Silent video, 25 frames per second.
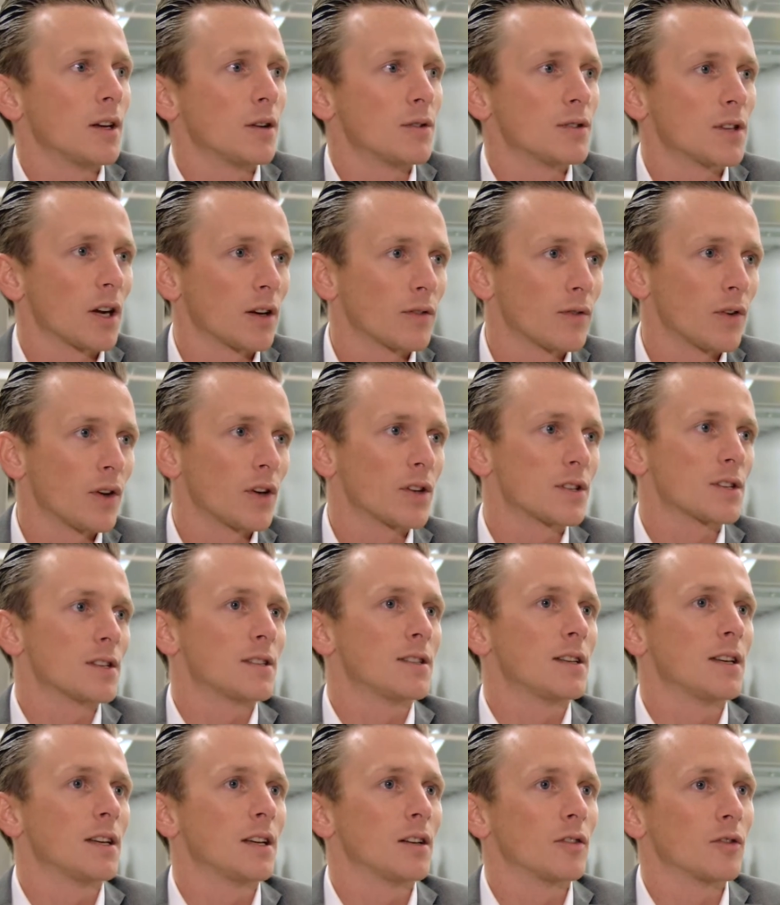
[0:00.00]

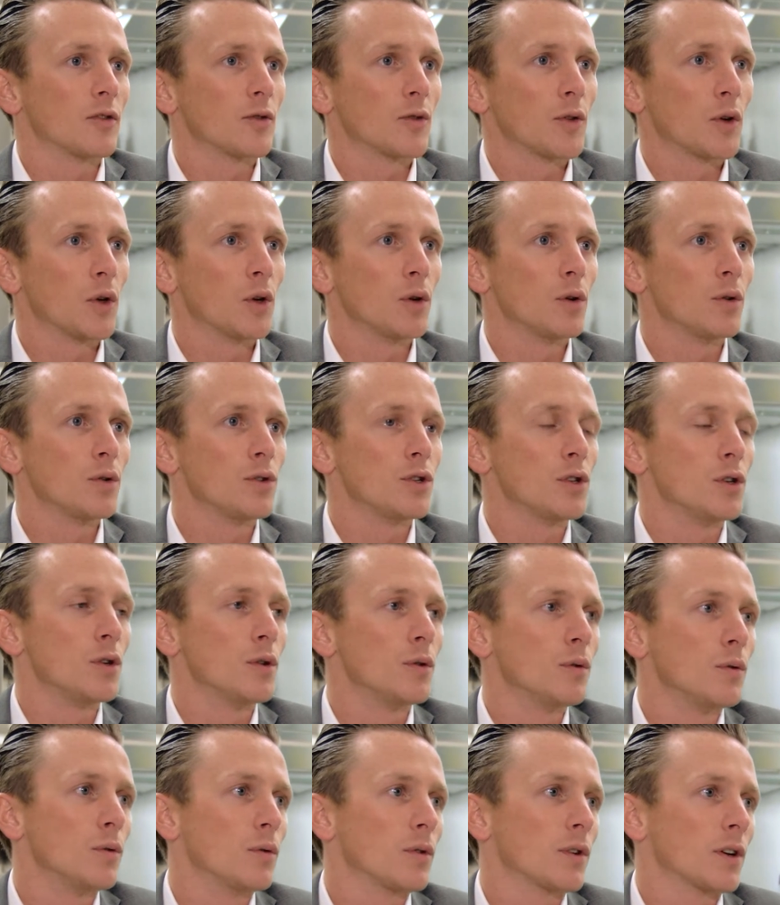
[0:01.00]
diversity and food,
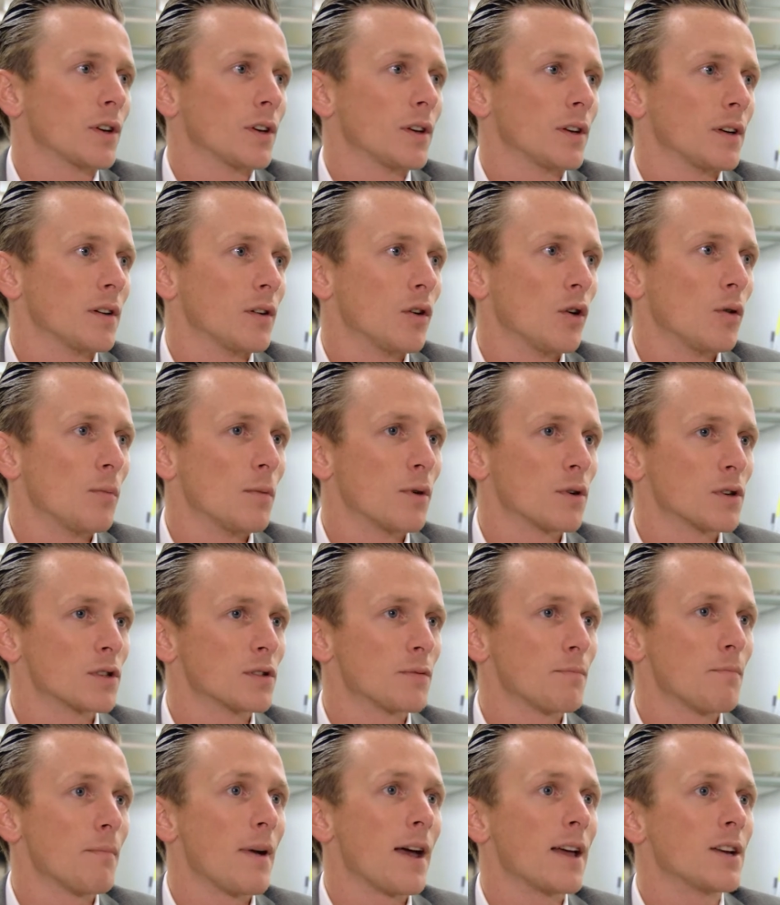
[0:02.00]
you can
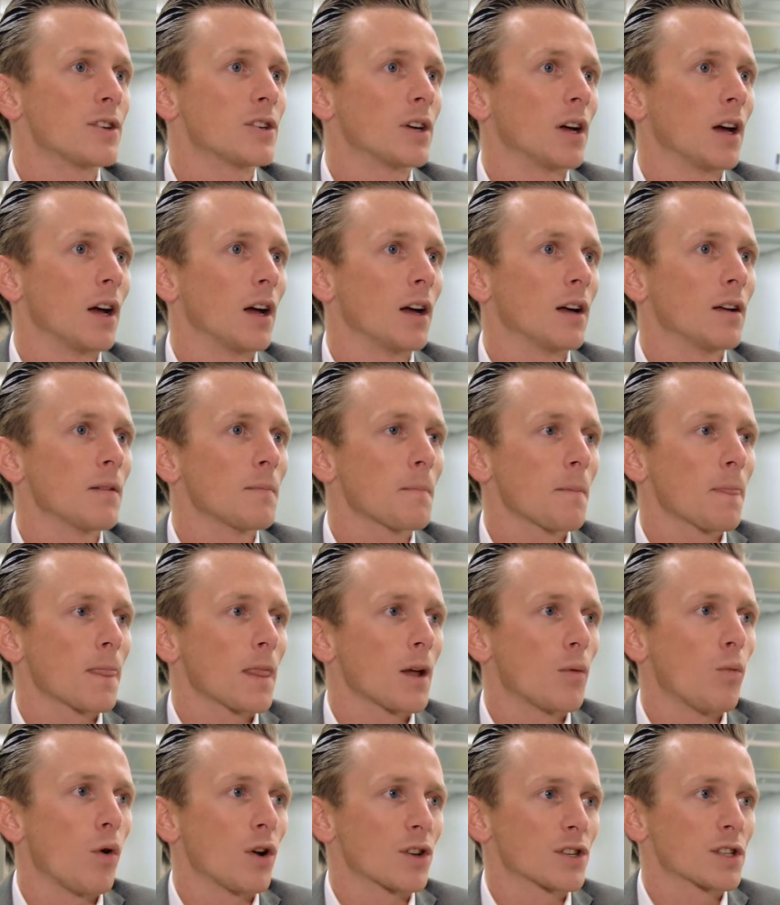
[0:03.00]
almost measure
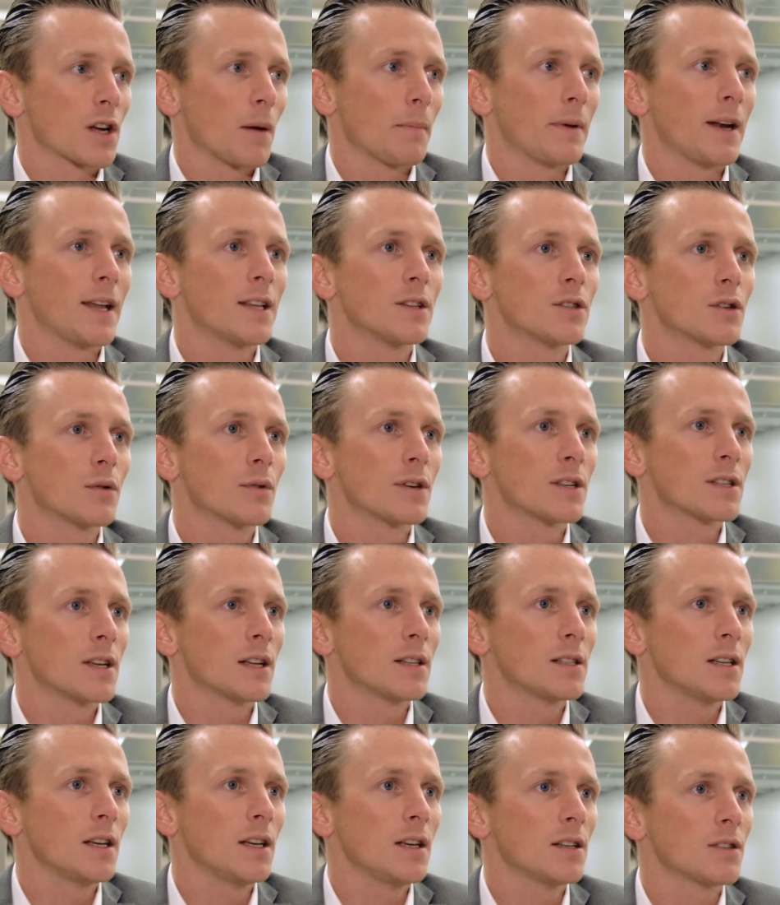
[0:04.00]
what's coming into a
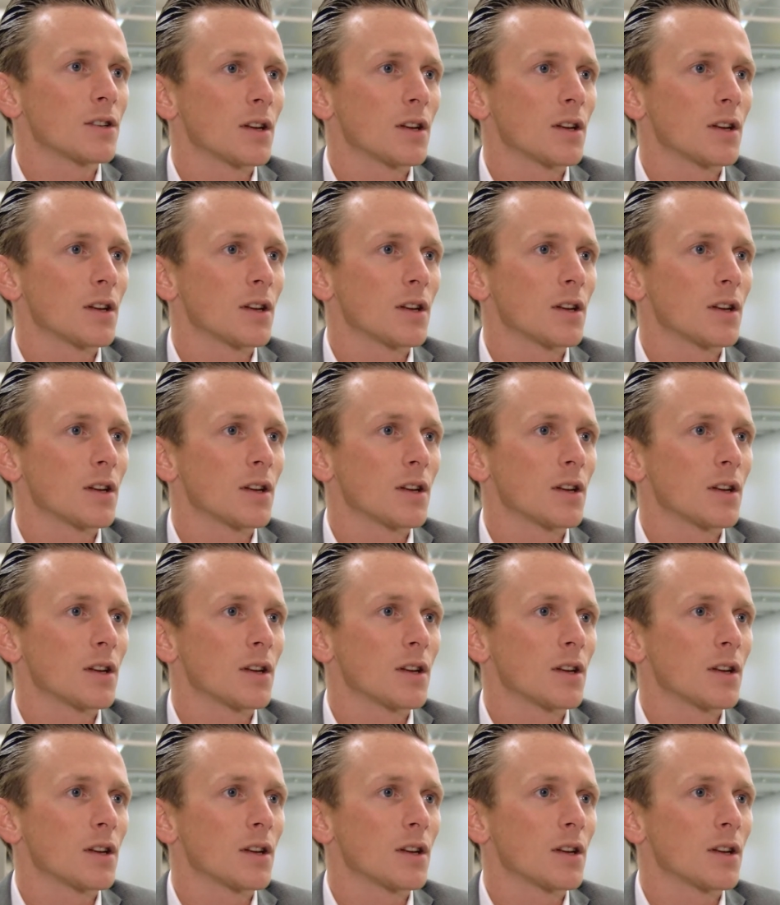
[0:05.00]
city in